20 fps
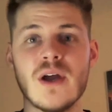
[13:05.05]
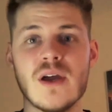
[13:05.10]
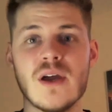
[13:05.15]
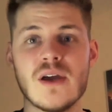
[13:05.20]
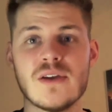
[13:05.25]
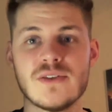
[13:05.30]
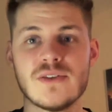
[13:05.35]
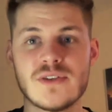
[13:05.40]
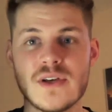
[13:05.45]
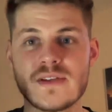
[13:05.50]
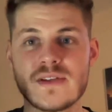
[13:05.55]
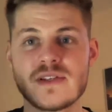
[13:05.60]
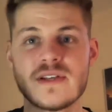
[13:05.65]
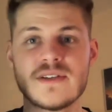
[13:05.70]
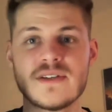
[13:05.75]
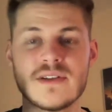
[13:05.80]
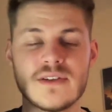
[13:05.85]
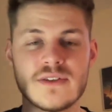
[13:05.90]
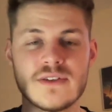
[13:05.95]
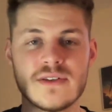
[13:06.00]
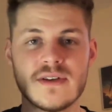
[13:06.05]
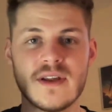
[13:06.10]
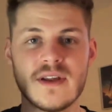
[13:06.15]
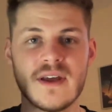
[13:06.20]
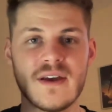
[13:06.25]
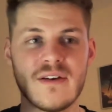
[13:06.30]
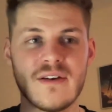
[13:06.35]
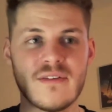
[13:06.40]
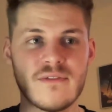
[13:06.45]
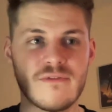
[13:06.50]
doesn't
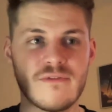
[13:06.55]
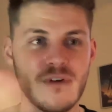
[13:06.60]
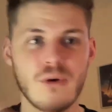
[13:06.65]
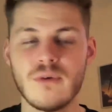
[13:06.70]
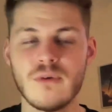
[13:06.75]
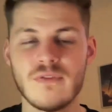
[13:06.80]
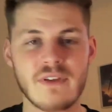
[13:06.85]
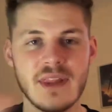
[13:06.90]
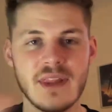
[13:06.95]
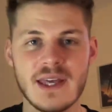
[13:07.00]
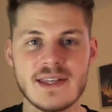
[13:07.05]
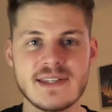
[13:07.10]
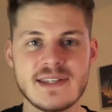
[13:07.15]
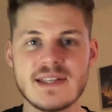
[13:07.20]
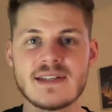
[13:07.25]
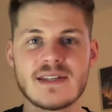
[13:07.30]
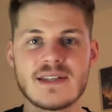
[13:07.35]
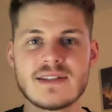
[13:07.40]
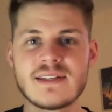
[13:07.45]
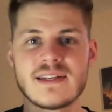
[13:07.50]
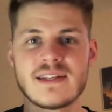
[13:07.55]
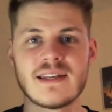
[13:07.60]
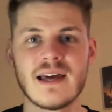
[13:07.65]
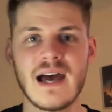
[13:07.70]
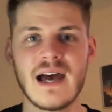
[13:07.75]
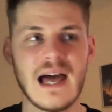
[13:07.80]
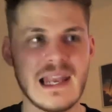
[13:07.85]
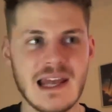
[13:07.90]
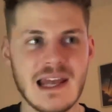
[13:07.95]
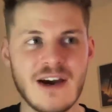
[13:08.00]
fall for this. It doesn't
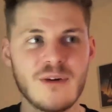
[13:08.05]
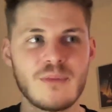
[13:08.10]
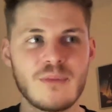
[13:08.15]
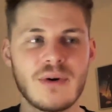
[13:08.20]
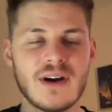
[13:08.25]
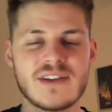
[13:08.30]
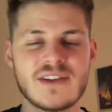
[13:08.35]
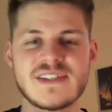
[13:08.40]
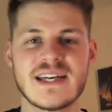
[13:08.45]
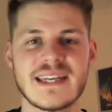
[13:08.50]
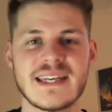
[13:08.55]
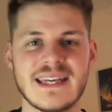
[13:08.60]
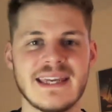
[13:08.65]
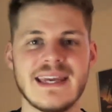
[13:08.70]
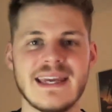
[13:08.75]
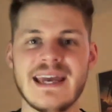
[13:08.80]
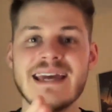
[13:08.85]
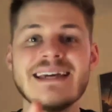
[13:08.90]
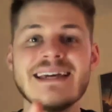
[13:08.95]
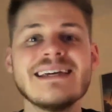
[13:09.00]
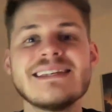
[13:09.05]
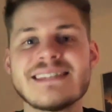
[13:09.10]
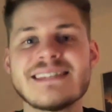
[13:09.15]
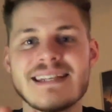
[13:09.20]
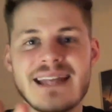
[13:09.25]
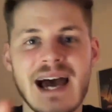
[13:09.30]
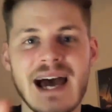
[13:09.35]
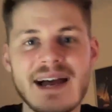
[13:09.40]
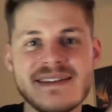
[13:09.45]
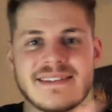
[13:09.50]
allow price tanking. It is an
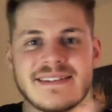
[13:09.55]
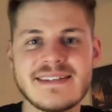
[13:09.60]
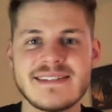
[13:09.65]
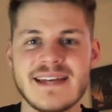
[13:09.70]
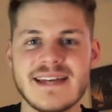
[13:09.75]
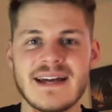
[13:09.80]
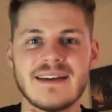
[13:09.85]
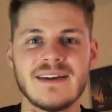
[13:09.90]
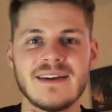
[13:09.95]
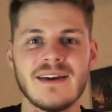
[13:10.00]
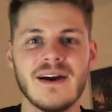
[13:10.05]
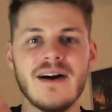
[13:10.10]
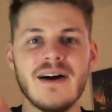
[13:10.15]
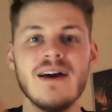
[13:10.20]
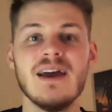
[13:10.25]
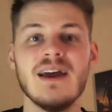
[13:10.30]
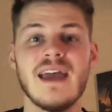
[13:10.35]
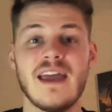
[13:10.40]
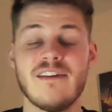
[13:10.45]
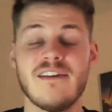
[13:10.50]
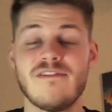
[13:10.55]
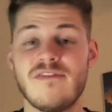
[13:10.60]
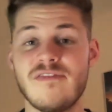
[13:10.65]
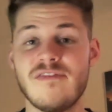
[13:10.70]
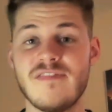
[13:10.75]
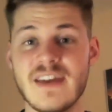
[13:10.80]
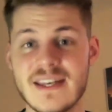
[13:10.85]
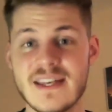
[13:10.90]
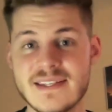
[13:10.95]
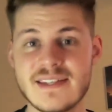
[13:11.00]
anti-tanker. It
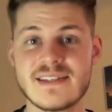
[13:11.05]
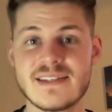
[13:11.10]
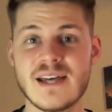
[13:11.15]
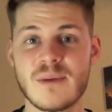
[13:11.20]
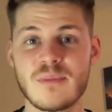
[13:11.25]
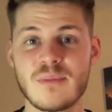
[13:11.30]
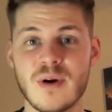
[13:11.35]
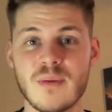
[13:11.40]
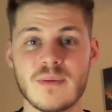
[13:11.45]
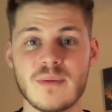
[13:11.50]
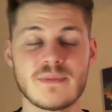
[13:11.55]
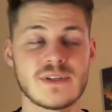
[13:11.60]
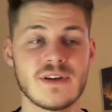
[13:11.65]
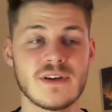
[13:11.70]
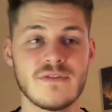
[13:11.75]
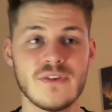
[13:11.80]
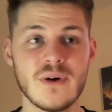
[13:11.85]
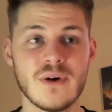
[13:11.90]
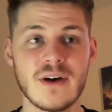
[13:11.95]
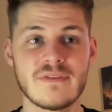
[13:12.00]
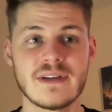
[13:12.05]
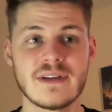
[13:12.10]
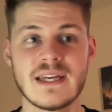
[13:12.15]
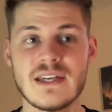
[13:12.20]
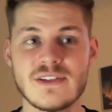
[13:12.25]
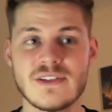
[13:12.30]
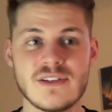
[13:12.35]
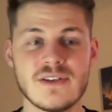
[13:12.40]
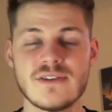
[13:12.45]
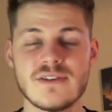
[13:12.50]
fixes that problem. So if you're having
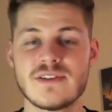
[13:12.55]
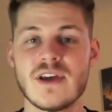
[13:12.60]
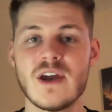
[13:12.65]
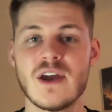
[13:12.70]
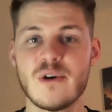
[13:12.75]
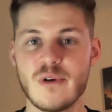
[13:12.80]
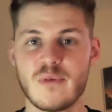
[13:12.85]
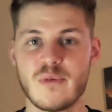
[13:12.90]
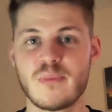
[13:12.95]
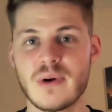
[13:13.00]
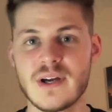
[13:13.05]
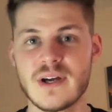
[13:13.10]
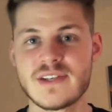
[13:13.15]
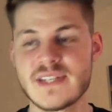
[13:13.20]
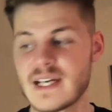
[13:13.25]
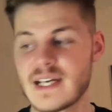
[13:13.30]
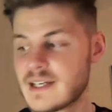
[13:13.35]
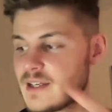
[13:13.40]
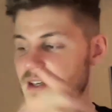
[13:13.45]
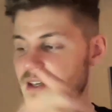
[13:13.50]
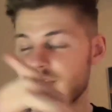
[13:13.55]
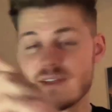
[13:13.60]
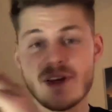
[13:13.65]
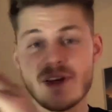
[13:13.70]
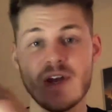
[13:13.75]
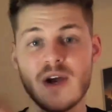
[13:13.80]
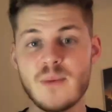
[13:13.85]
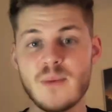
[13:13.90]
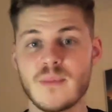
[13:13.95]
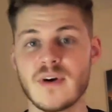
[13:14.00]
issues with price tankers,
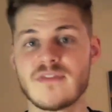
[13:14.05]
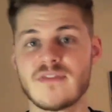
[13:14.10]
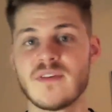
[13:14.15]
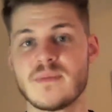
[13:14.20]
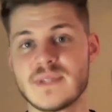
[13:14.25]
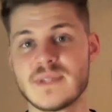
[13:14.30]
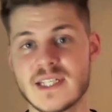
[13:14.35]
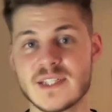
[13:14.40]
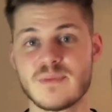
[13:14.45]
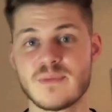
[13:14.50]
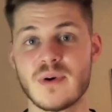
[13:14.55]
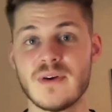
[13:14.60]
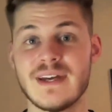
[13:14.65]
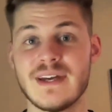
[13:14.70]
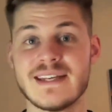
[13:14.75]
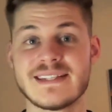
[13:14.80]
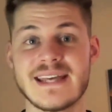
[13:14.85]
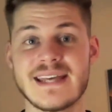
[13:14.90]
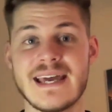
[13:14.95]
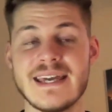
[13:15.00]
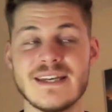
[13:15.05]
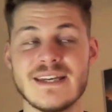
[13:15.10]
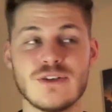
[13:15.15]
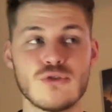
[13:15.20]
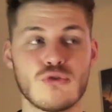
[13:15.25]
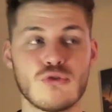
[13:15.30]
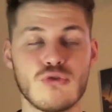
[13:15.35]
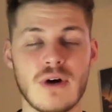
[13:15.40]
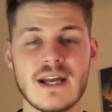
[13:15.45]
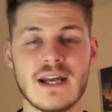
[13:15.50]
Profit Protector Pro is a
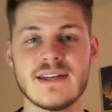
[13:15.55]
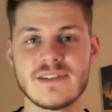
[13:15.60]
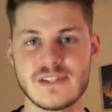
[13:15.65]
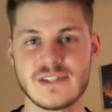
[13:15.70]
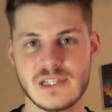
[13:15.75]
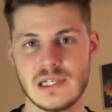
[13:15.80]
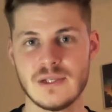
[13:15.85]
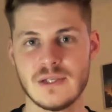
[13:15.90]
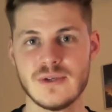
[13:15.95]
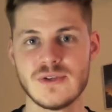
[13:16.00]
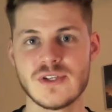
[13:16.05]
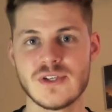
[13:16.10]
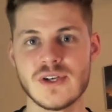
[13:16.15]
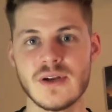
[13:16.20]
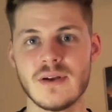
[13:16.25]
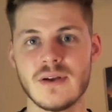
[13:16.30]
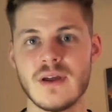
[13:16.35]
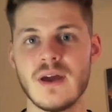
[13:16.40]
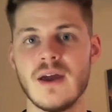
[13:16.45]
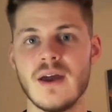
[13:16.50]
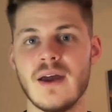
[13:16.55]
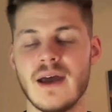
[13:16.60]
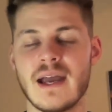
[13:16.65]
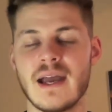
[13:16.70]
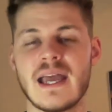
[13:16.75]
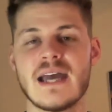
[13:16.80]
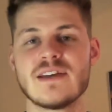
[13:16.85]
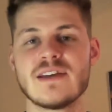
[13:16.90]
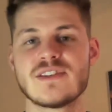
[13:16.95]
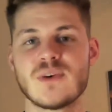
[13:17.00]
great solution.
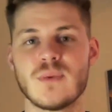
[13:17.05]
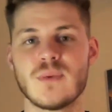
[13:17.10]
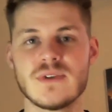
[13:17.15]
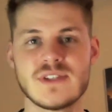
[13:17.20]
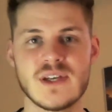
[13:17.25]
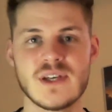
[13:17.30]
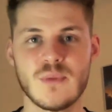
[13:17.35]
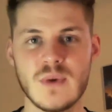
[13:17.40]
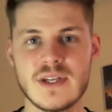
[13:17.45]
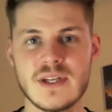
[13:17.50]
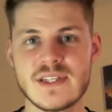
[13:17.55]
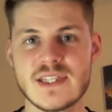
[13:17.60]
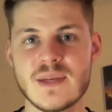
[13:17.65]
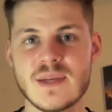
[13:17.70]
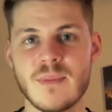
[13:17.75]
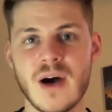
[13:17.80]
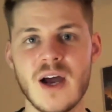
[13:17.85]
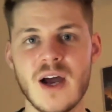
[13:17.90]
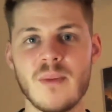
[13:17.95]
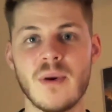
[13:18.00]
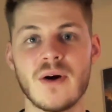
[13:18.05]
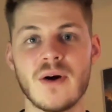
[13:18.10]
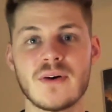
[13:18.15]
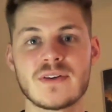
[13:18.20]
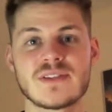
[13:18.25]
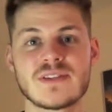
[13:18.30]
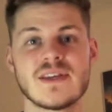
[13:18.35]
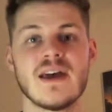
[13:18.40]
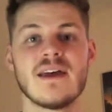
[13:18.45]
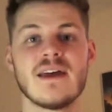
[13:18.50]
Okay, so once it wins the buy
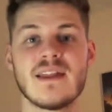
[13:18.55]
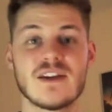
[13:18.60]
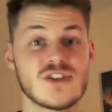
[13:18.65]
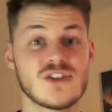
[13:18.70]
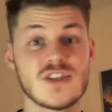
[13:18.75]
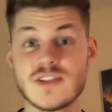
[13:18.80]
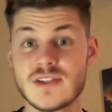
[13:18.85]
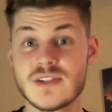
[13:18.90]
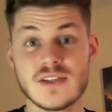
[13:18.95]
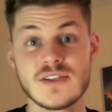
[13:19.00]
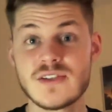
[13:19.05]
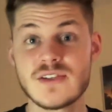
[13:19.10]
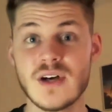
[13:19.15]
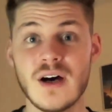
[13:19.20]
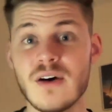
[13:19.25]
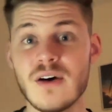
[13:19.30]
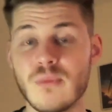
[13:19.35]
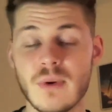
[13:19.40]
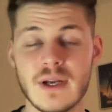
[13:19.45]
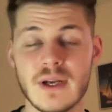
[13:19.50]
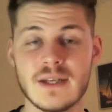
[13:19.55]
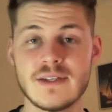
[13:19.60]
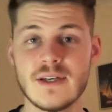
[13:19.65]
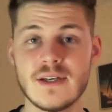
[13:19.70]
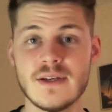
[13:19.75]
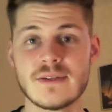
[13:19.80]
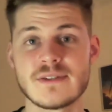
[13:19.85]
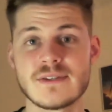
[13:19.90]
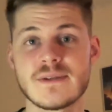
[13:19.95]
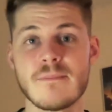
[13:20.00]
box, that's just the start of what it
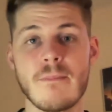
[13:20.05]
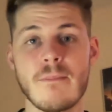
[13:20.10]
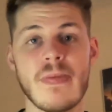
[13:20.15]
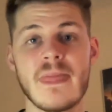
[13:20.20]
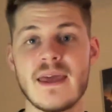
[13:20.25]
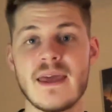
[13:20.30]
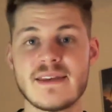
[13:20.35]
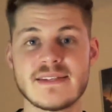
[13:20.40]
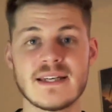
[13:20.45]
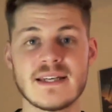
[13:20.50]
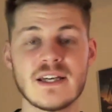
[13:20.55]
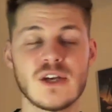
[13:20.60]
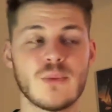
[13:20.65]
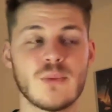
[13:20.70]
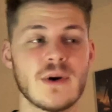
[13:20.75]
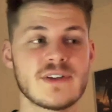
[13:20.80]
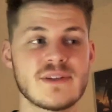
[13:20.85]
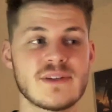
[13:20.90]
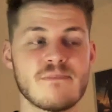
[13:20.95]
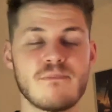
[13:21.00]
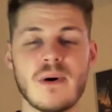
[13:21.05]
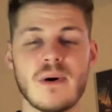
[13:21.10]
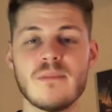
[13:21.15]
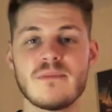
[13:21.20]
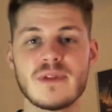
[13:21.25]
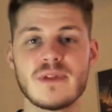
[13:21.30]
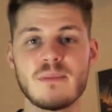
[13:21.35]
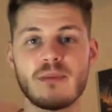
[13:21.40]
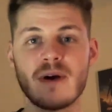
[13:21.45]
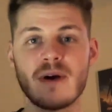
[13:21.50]
does. It's then going to work to bump
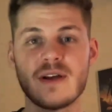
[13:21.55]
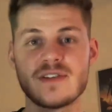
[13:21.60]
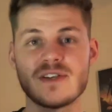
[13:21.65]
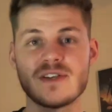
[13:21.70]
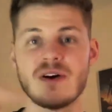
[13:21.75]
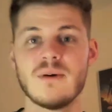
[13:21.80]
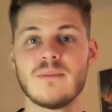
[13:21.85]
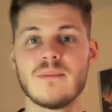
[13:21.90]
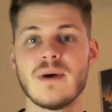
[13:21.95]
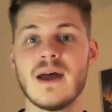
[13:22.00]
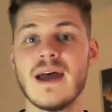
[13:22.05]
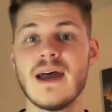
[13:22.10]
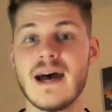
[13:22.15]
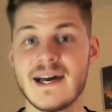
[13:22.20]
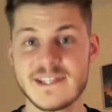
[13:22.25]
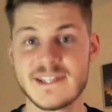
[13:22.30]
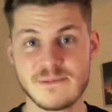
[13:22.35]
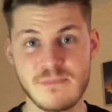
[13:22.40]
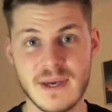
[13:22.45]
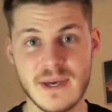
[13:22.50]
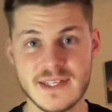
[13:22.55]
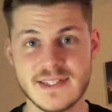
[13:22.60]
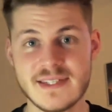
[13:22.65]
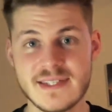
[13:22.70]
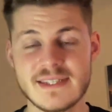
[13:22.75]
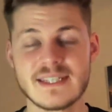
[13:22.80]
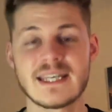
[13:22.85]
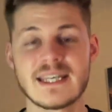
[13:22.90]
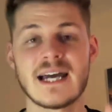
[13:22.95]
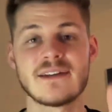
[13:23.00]
the price up as best as
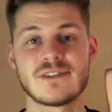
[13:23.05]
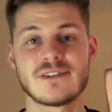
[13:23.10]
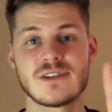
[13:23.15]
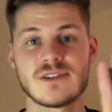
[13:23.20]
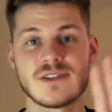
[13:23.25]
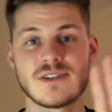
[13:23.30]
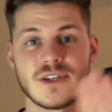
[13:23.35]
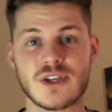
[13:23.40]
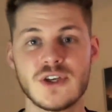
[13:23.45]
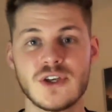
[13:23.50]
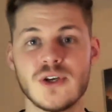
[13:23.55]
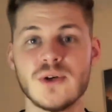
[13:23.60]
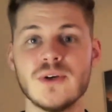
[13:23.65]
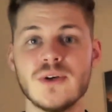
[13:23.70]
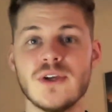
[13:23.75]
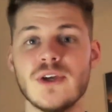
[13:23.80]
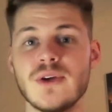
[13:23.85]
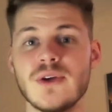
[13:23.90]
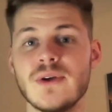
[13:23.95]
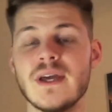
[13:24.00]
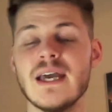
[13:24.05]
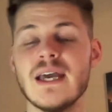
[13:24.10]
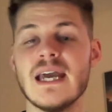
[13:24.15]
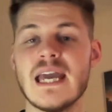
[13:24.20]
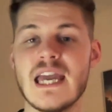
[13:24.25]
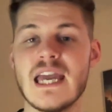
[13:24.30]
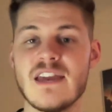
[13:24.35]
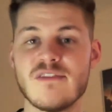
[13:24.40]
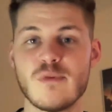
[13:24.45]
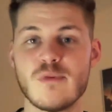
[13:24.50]
it can to secure you
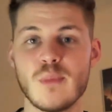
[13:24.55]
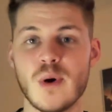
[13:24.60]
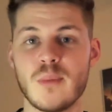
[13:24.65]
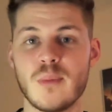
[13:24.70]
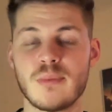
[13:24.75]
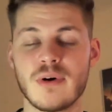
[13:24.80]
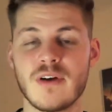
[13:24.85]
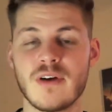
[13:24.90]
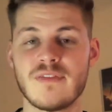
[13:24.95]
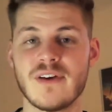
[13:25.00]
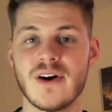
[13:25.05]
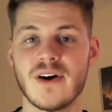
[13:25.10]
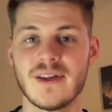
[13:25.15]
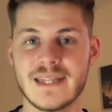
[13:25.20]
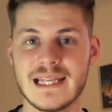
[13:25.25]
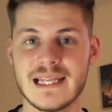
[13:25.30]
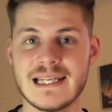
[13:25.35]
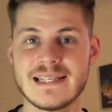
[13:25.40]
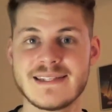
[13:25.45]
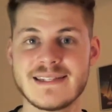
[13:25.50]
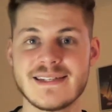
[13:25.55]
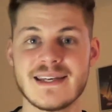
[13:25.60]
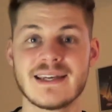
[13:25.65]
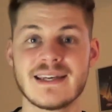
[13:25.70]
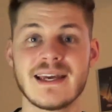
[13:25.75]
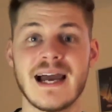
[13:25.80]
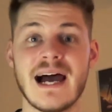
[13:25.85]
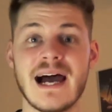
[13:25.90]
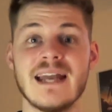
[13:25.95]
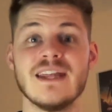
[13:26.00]
even more profit on that listing,
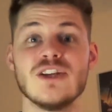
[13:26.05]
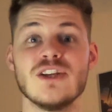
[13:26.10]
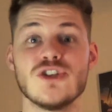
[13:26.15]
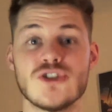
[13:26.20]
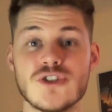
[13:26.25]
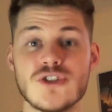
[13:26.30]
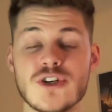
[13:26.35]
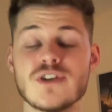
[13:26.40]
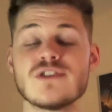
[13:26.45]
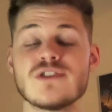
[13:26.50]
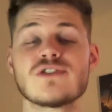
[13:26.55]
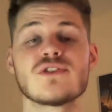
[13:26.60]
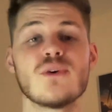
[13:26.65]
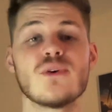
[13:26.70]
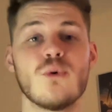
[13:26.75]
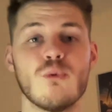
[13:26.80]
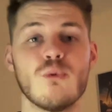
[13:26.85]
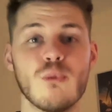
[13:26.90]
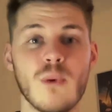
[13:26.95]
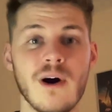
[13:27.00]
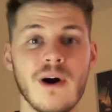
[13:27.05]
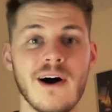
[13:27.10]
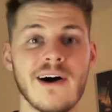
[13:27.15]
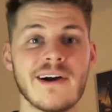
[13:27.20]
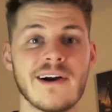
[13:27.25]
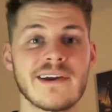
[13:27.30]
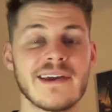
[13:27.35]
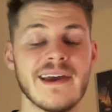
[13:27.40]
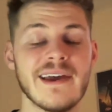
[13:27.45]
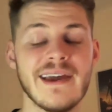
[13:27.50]
and it does
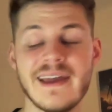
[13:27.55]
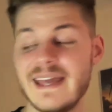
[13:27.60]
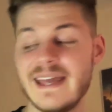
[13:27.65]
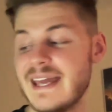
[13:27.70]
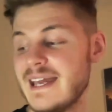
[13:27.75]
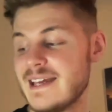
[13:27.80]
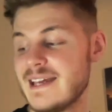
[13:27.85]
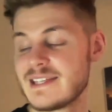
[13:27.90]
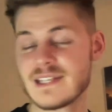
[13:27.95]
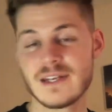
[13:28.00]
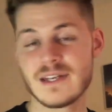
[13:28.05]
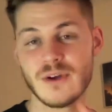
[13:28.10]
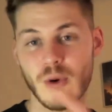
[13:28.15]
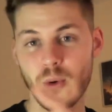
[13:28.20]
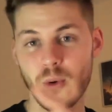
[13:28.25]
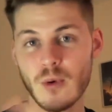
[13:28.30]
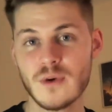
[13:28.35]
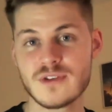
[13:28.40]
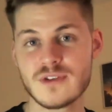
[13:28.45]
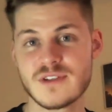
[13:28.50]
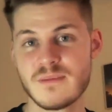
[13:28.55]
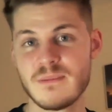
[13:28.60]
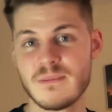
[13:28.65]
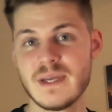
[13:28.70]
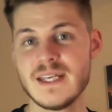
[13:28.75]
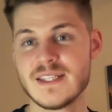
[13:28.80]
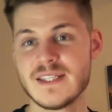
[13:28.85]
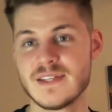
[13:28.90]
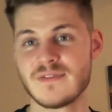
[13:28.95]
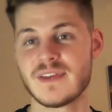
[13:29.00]
work. It is an awesome
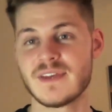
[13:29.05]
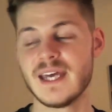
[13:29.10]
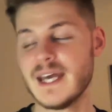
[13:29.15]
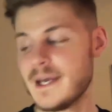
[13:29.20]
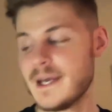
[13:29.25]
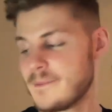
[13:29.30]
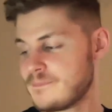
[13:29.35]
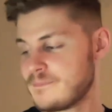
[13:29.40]
piece of kit.